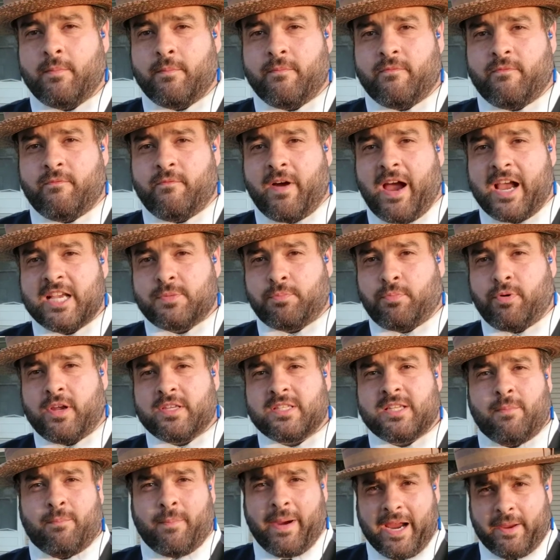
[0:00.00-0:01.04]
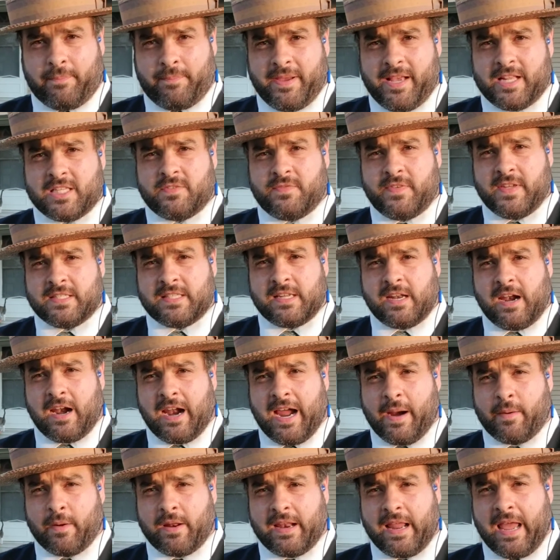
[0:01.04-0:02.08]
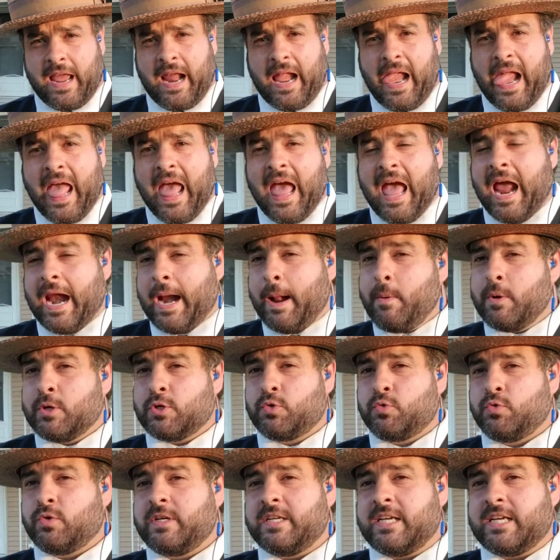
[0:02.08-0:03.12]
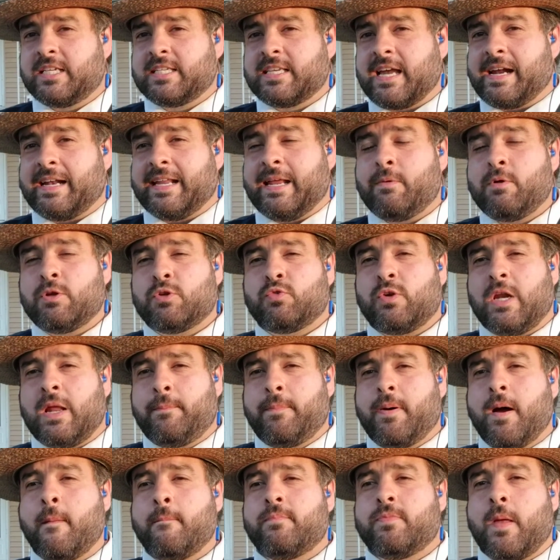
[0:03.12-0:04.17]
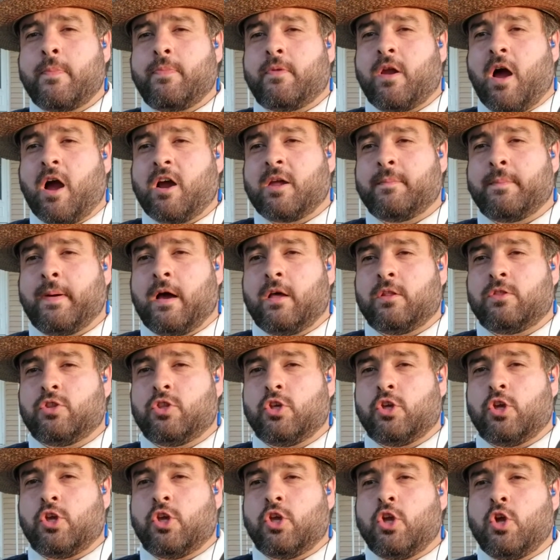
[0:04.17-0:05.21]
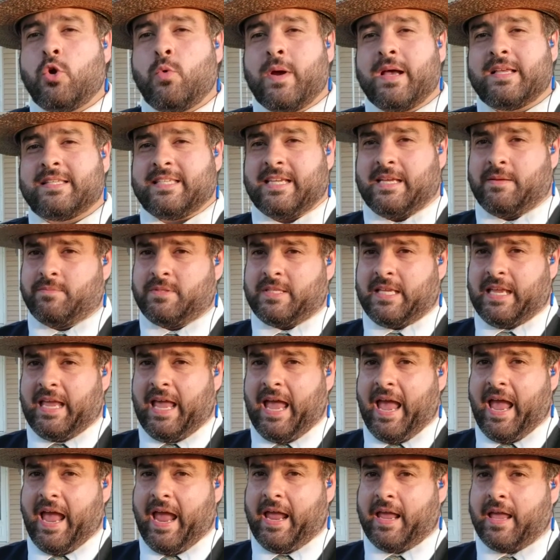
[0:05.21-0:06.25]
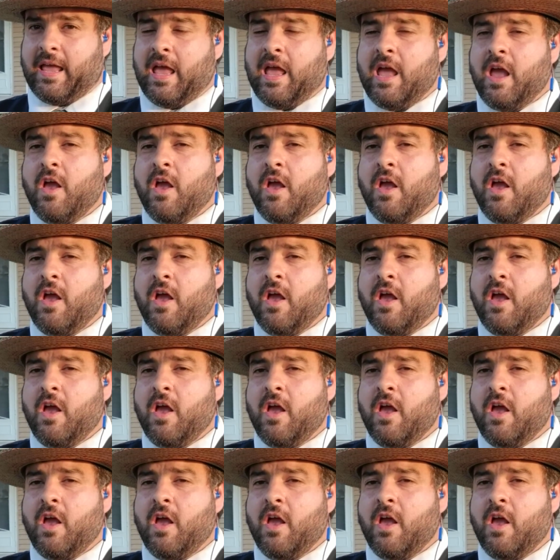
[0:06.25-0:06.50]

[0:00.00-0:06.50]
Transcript: Vice President Mike Pence visited Iowa today, and he was really excited. He was really pumped up to talk about the USMCA.